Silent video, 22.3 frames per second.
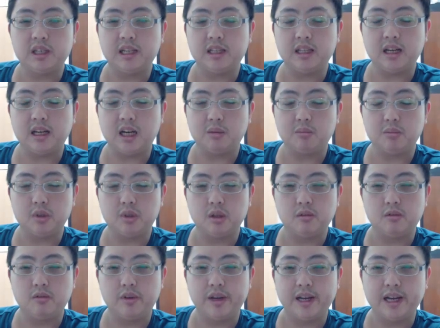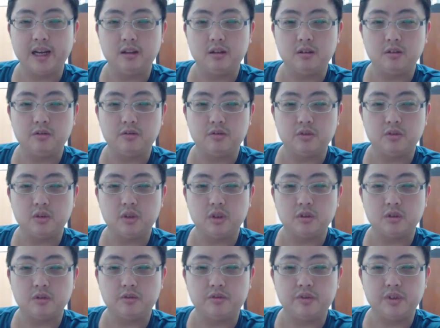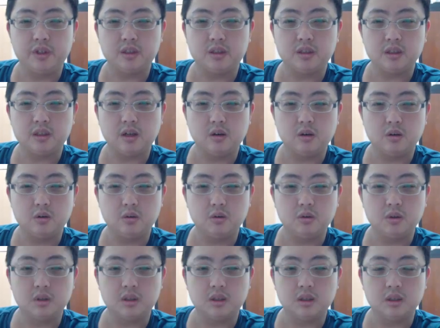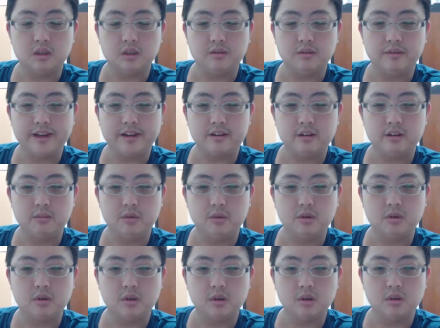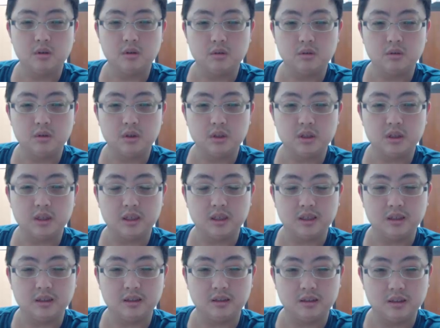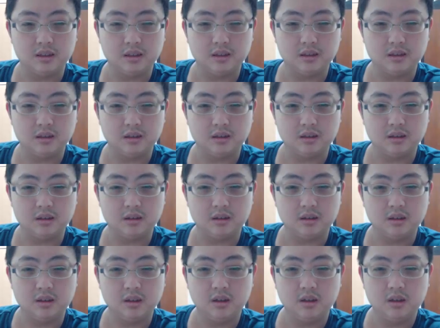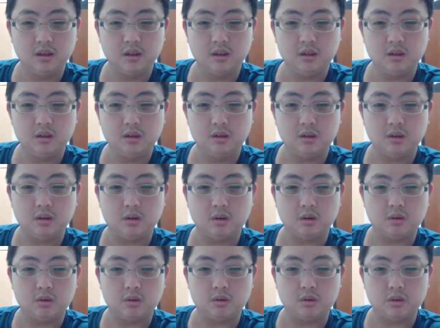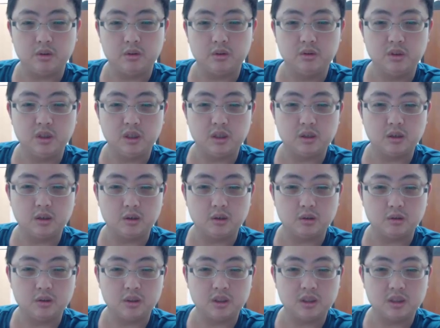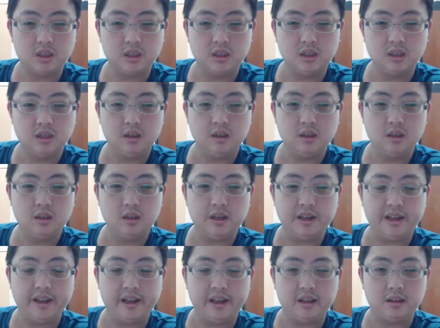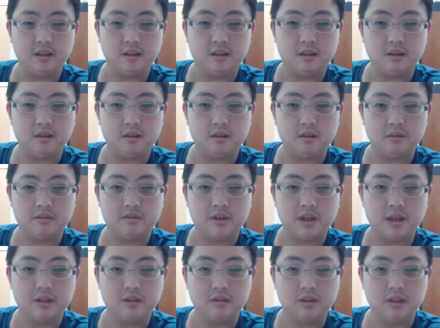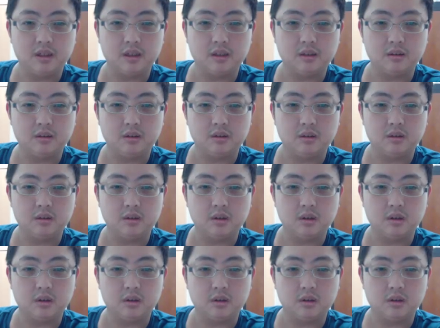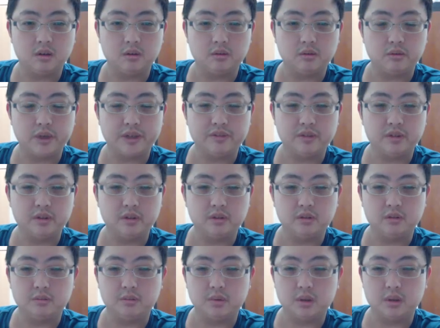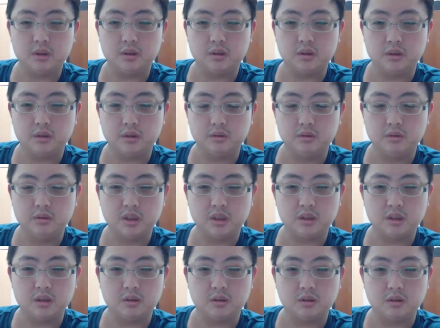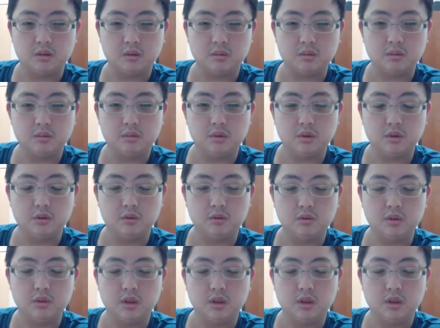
set up the value for the fixed cost, variable cost, and or unit cost, and finally revenue per unit, or